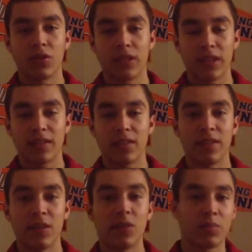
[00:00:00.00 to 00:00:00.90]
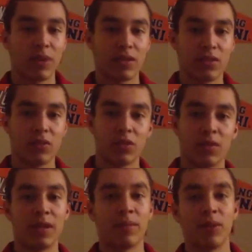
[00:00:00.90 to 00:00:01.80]
like I said, they go into prostitution to
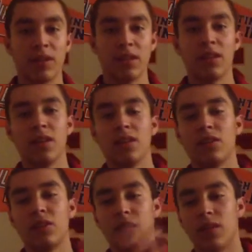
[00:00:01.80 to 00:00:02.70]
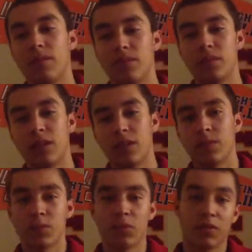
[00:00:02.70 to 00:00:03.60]
make money to um to help
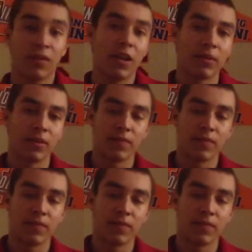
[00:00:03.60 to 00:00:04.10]
support the family.